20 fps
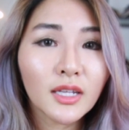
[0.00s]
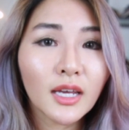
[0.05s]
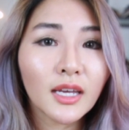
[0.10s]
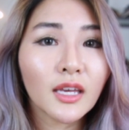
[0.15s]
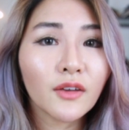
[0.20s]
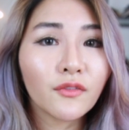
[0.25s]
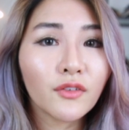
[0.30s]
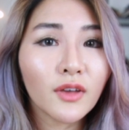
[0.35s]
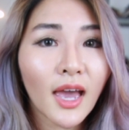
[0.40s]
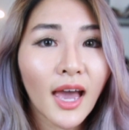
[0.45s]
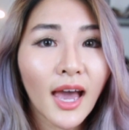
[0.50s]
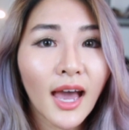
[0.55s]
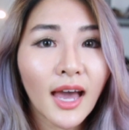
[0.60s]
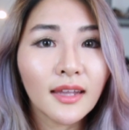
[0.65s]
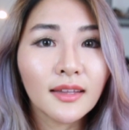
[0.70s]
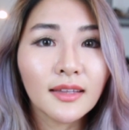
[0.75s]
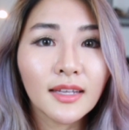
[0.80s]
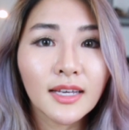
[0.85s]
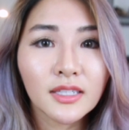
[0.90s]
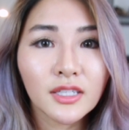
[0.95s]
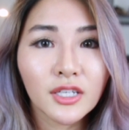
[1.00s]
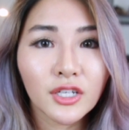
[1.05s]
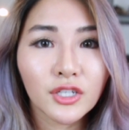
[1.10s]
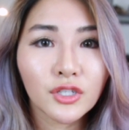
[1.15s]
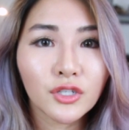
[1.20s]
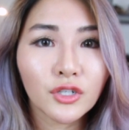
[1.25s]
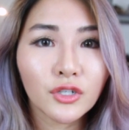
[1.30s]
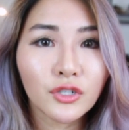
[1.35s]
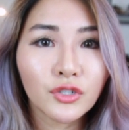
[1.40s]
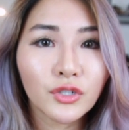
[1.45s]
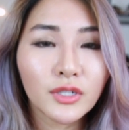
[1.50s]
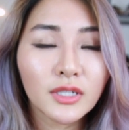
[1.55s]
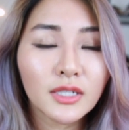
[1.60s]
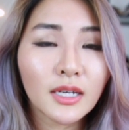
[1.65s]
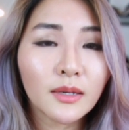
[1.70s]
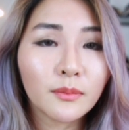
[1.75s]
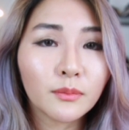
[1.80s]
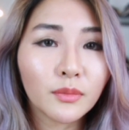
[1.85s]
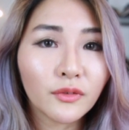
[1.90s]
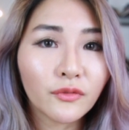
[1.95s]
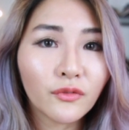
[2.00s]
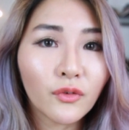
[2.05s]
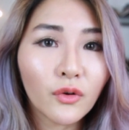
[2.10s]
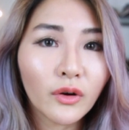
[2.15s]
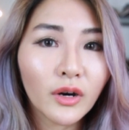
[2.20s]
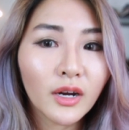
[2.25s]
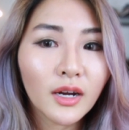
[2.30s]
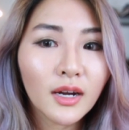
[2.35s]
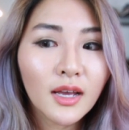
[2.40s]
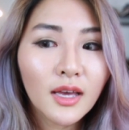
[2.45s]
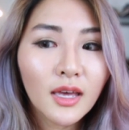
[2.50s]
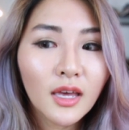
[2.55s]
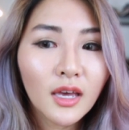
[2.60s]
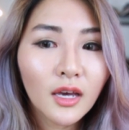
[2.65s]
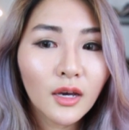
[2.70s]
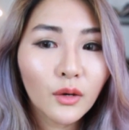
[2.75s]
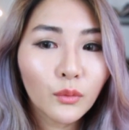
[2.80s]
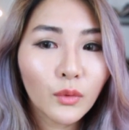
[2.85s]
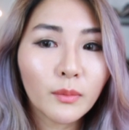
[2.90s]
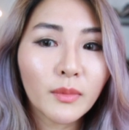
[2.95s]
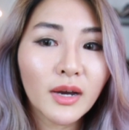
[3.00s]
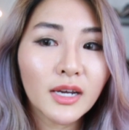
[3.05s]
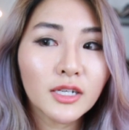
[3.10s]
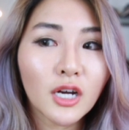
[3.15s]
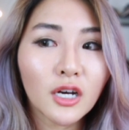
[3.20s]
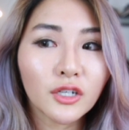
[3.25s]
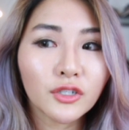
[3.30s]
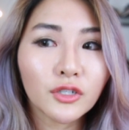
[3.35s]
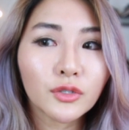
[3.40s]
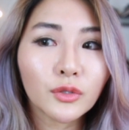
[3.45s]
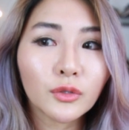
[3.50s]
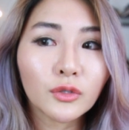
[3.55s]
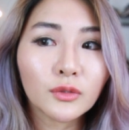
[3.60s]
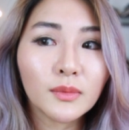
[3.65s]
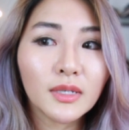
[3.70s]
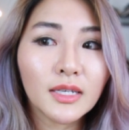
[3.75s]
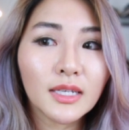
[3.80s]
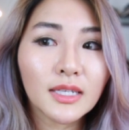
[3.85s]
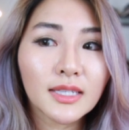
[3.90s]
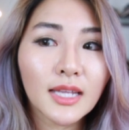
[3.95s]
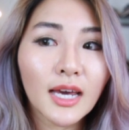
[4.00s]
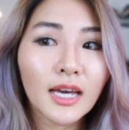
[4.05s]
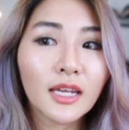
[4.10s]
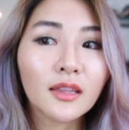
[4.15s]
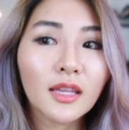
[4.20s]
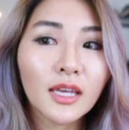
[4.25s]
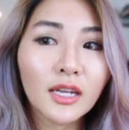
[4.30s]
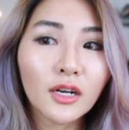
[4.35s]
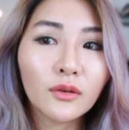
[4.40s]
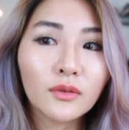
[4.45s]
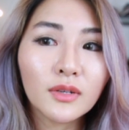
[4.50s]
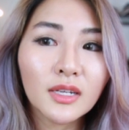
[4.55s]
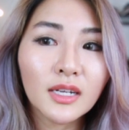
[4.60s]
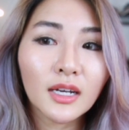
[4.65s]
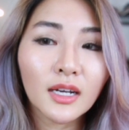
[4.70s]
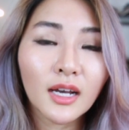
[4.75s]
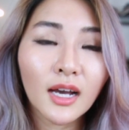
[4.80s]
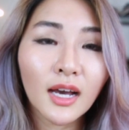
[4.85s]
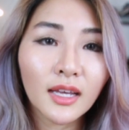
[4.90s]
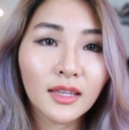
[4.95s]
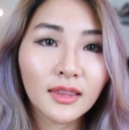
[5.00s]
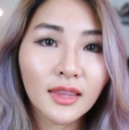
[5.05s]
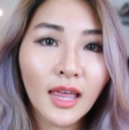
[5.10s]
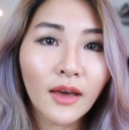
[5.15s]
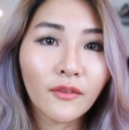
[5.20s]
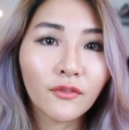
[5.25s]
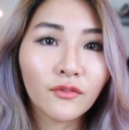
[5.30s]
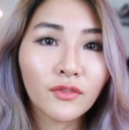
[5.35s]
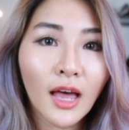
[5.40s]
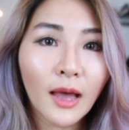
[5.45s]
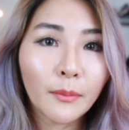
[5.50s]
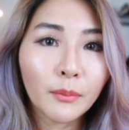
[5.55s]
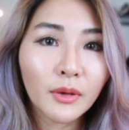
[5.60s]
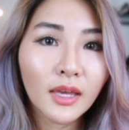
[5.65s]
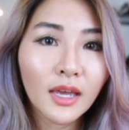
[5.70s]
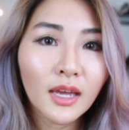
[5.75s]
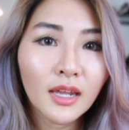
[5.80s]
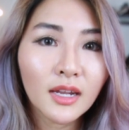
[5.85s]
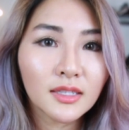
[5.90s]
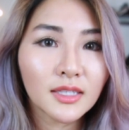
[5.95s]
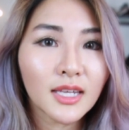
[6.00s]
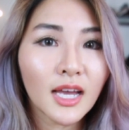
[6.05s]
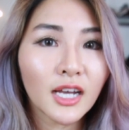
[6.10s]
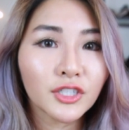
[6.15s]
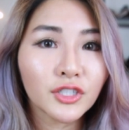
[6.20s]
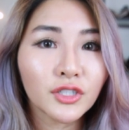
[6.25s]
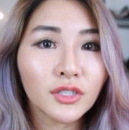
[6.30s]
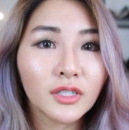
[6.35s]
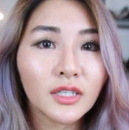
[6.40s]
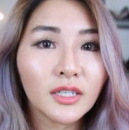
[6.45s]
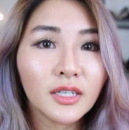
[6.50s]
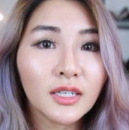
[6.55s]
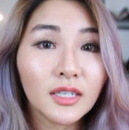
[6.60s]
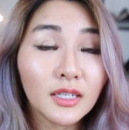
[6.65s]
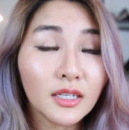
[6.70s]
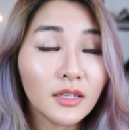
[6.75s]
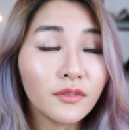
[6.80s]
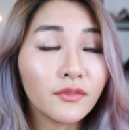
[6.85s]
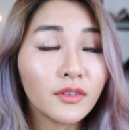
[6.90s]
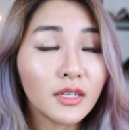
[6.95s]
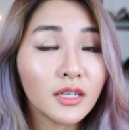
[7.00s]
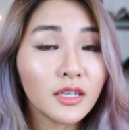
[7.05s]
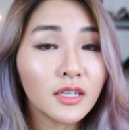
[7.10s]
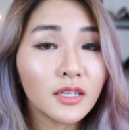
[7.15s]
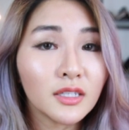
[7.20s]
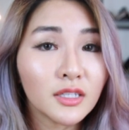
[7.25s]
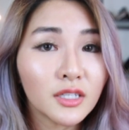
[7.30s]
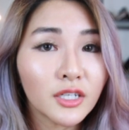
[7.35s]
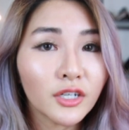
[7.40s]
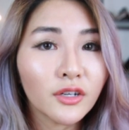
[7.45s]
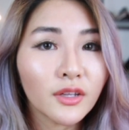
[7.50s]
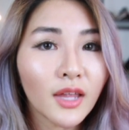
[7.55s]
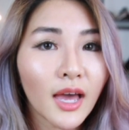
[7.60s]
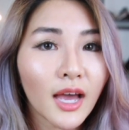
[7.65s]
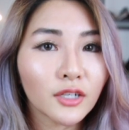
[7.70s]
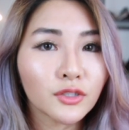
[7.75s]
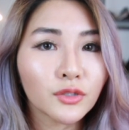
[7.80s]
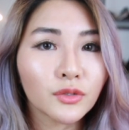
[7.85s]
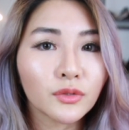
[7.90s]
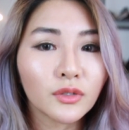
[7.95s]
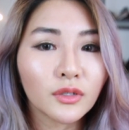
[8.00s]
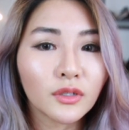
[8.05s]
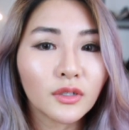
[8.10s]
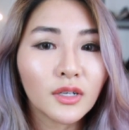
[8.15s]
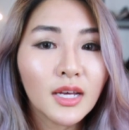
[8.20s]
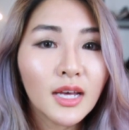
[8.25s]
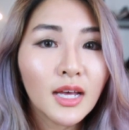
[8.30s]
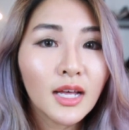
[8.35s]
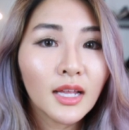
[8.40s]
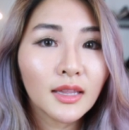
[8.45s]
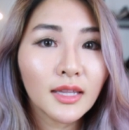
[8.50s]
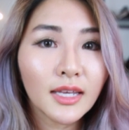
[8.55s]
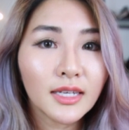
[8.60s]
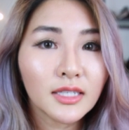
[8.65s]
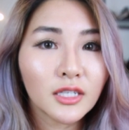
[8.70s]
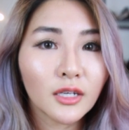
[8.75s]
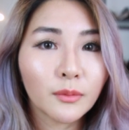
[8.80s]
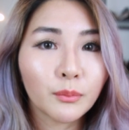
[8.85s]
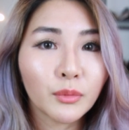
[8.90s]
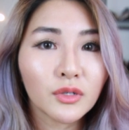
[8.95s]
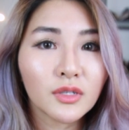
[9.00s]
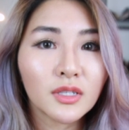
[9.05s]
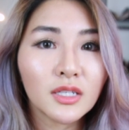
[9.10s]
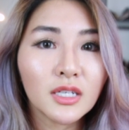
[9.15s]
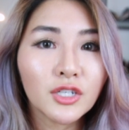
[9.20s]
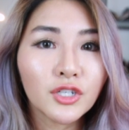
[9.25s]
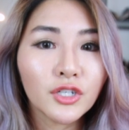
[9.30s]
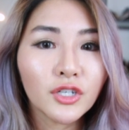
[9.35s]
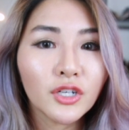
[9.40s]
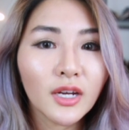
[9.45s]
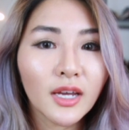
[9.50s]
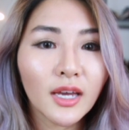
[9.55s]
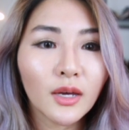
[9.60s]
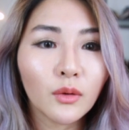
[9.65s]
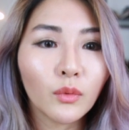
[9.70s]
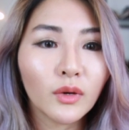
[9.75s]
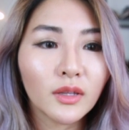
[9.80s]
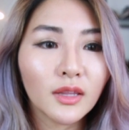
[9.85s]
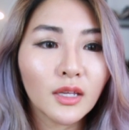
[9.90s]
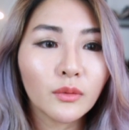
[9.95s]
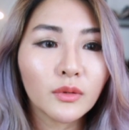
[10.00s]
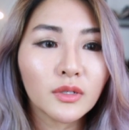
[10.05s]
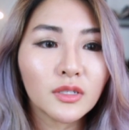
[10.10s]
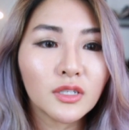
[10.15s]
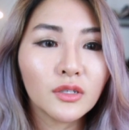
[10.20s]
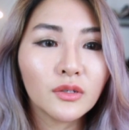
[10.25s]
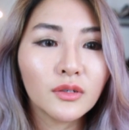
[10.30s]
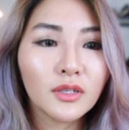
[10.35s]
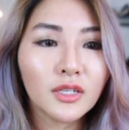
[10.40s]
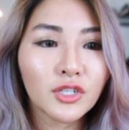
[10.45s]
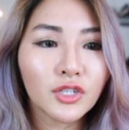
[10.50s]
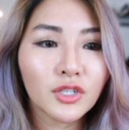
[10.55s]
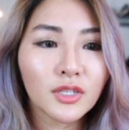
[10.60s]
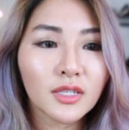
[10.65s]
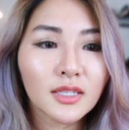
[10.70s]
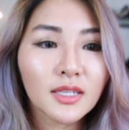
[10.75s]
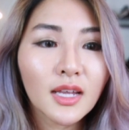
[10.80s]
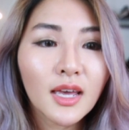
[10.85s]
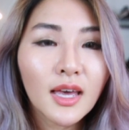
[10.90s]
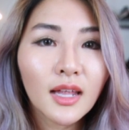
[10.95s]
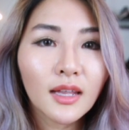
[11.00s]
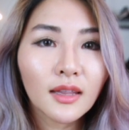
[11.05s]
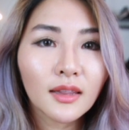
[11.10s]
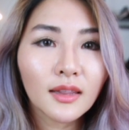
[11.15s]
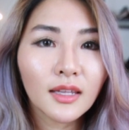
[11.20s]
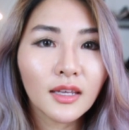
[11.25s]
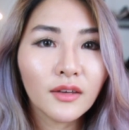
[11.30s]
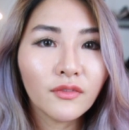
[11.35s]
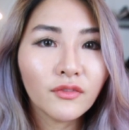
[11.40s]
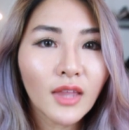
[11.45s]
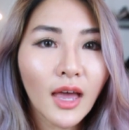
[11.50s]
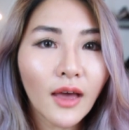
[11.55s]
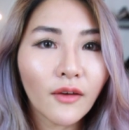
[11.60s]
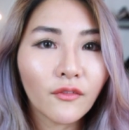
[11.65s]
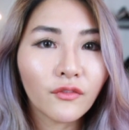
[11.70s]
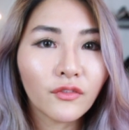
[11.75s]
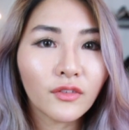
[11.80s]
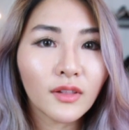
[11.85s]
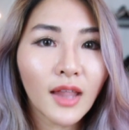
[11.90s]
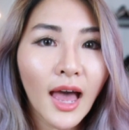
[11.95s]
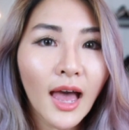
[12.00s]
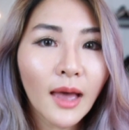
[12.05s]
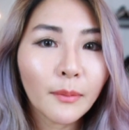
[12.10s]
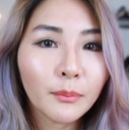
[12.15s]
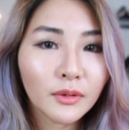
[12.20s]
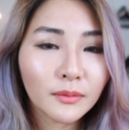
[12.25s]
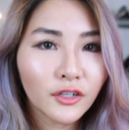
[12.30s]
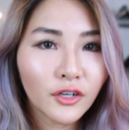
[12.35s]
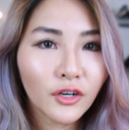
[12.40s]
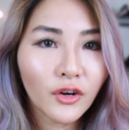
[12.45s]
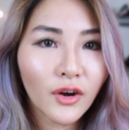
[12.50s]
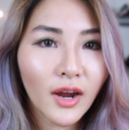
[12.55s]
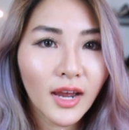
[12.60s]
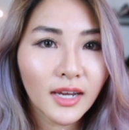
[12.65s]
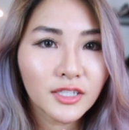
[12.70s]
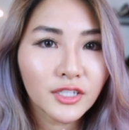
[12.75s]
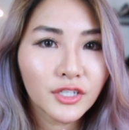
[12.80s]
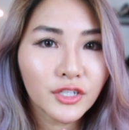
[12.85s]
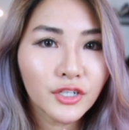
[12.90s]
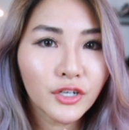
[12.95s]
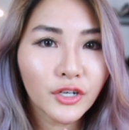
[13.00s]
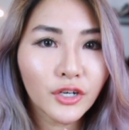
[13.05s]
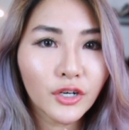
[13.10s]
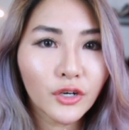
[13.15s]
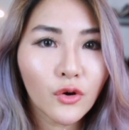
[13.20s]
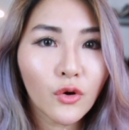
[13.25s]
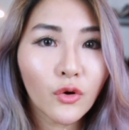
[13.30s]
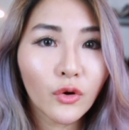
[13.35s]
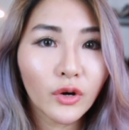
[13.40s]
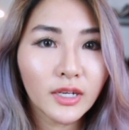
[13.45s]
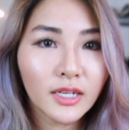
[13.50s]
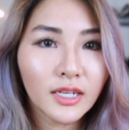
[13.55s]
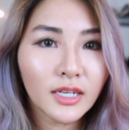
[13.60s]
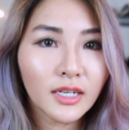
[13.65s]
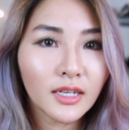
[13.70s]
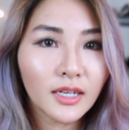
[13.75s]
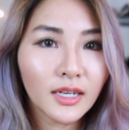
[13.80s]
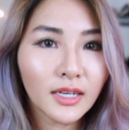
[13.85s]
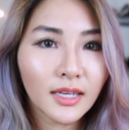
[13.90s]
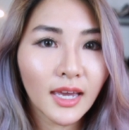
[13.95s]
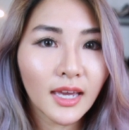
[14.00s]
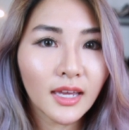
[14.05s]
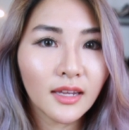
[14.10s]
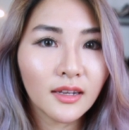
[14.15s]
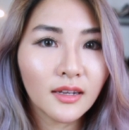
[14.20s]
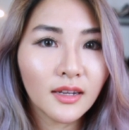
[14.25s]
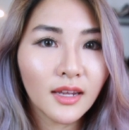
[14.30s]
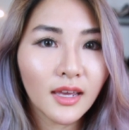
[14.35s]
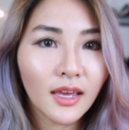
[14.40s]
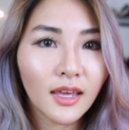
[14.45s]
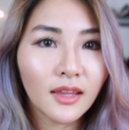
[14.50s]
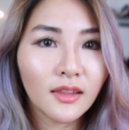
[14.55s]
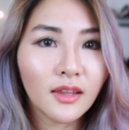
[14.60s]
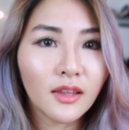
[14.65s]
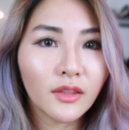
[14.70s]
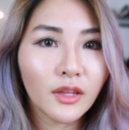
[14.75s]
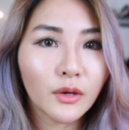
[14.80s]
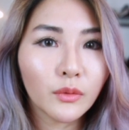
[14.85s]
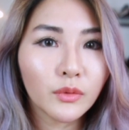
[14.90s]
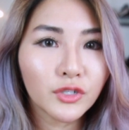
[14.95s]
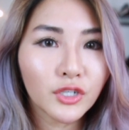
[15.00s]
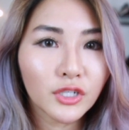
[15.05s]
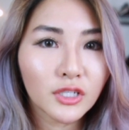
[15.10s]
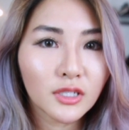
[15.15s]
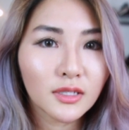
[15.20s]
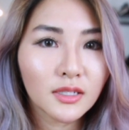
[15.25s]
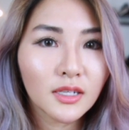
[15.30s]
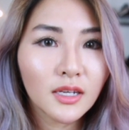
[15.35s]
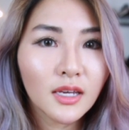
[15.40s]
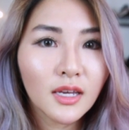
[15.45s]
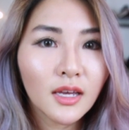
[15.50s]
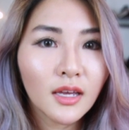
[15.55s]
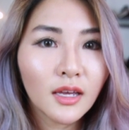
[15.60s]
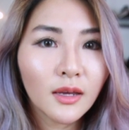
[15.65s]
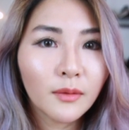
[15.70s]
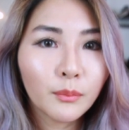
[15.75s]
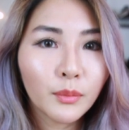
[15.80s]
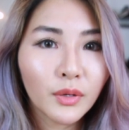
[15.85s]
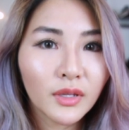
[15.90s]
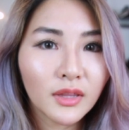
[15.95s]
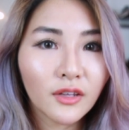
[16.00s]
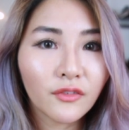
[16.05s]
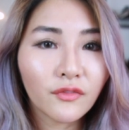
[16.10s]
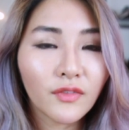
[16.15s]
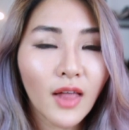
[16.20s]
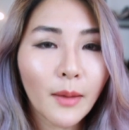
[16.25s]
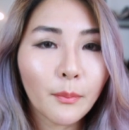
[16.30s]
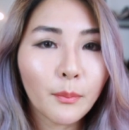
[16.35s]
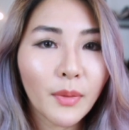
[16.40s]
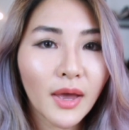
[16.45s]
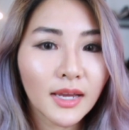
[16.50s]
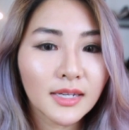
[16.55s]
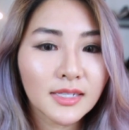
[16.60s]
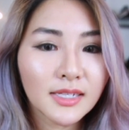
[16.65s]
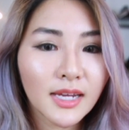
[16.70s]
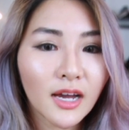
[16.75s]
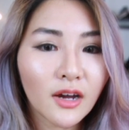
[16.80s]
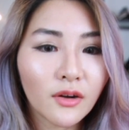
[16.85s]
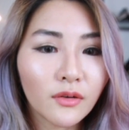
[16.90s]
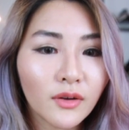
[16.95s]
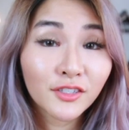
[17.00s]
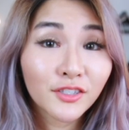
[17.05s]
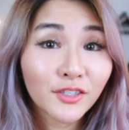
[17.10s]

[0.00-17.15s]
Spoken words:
Like if you had LASIK surgery done before, what my doctor told me is that they don't need to cut that flap again. It's actually even easier, the actual LASIK procedure, and what they would do is just lift that flap, correct your cornea again, and then they would just put the flap back down.